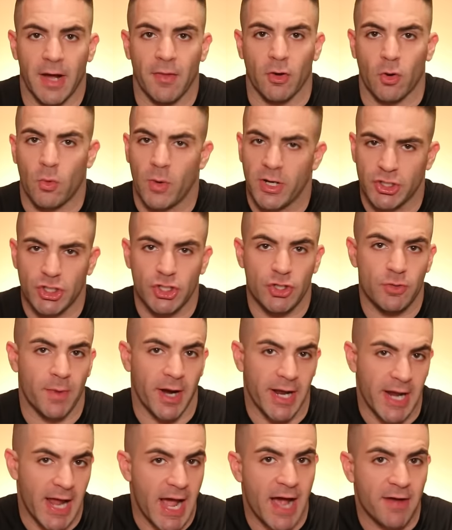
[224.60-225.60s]
Now, the question you
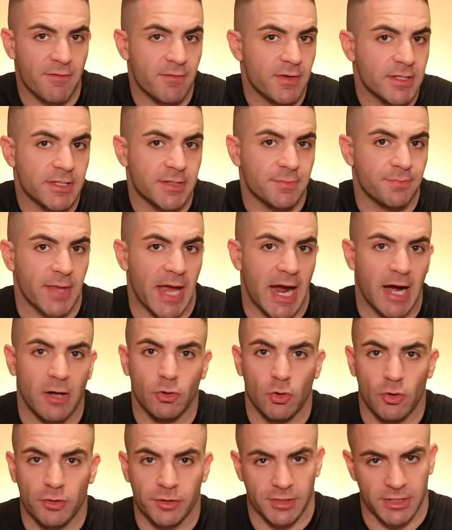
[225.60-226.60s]
might have is, how
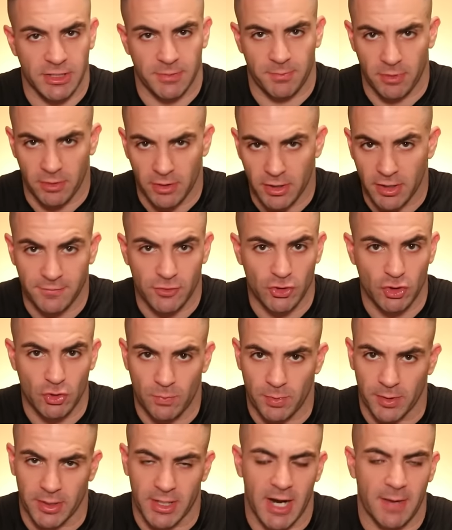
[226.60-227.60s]
long does this period of
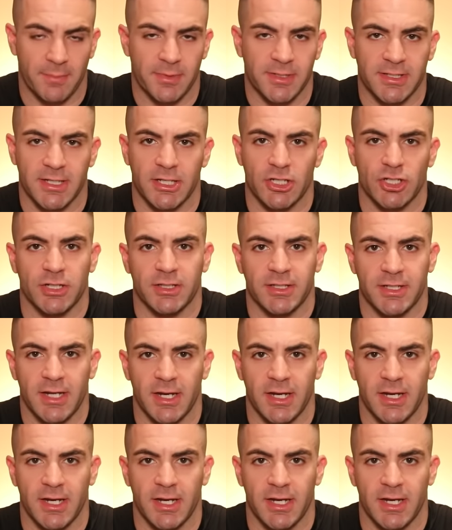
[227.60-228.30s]
supercompensation